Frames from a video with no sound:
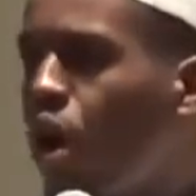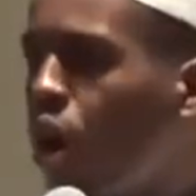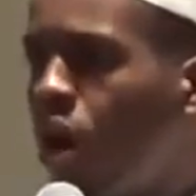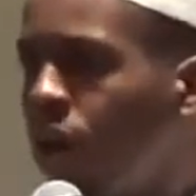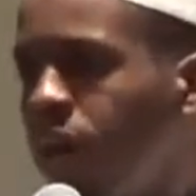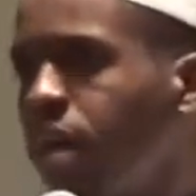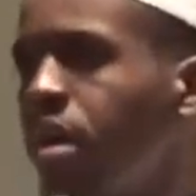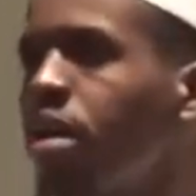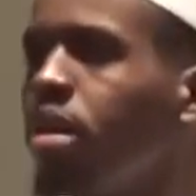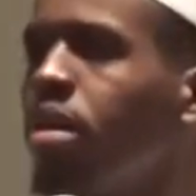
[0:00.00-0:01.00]
All
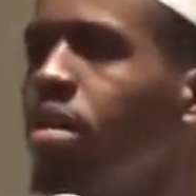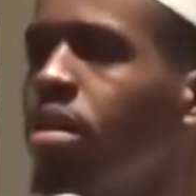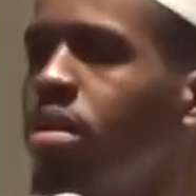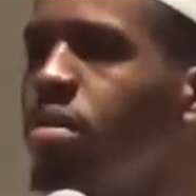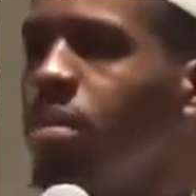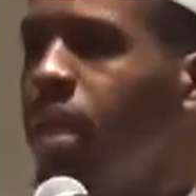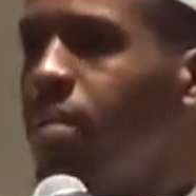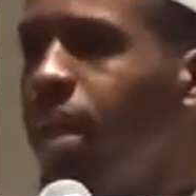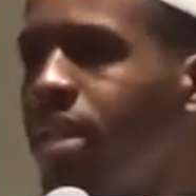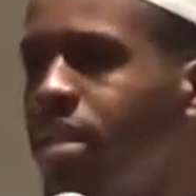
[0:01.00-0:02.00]
here. Many
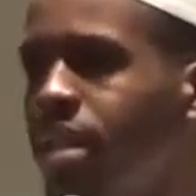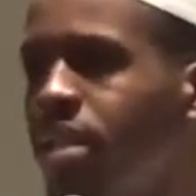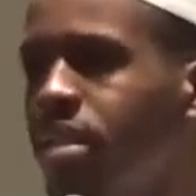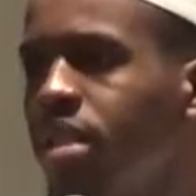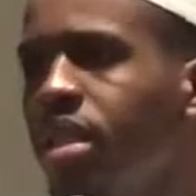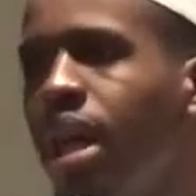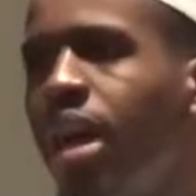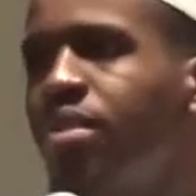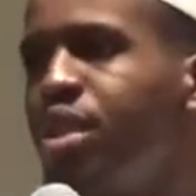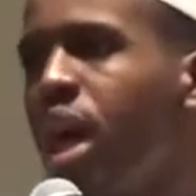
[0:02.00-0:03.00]
masjids
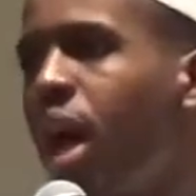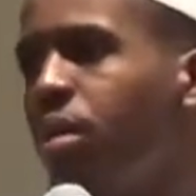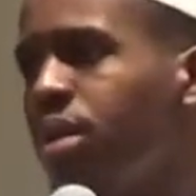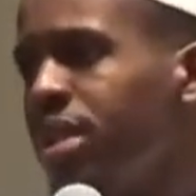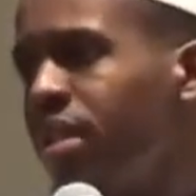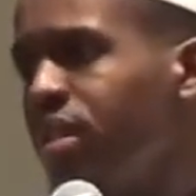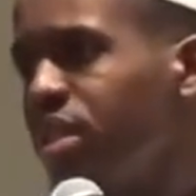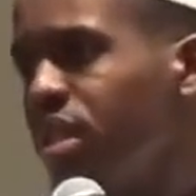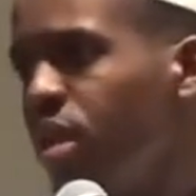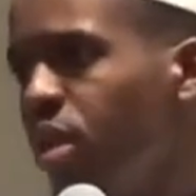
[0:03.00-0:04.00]
have showers. They have
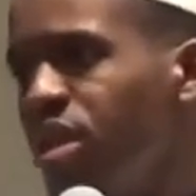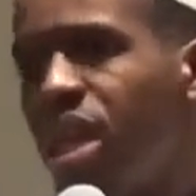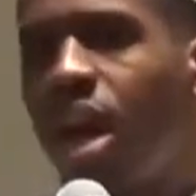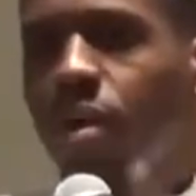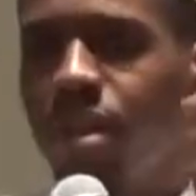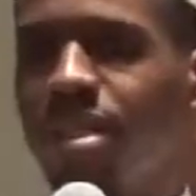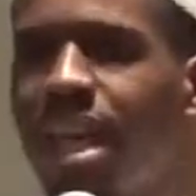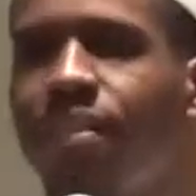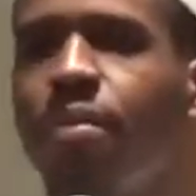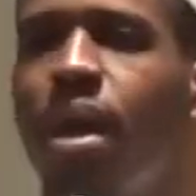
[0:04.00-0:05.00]
a, you know, a shower
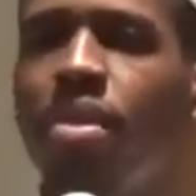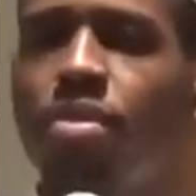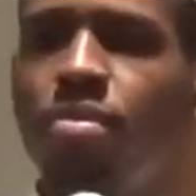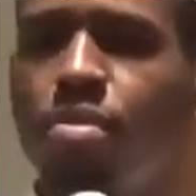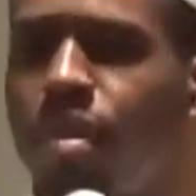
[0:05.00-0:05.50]
inside of the bathroom. The